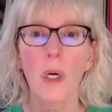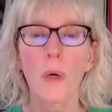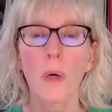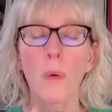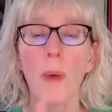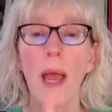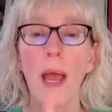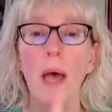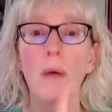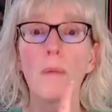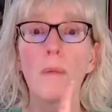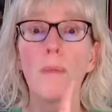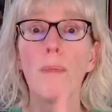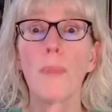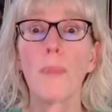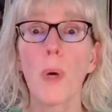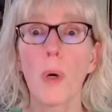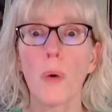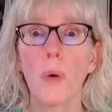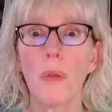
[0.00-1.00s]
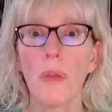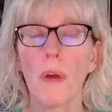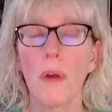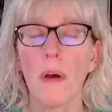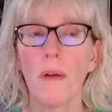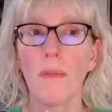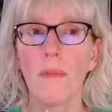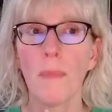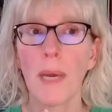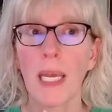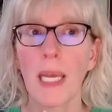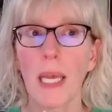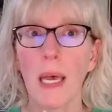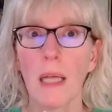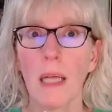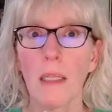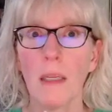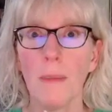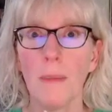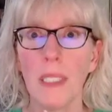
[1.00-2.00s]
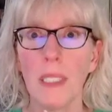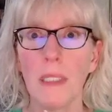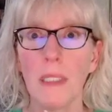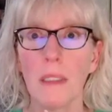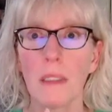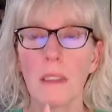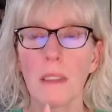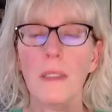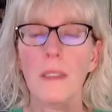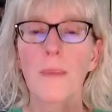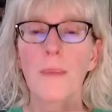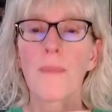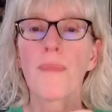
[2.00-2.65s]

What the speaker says: around both of my elements.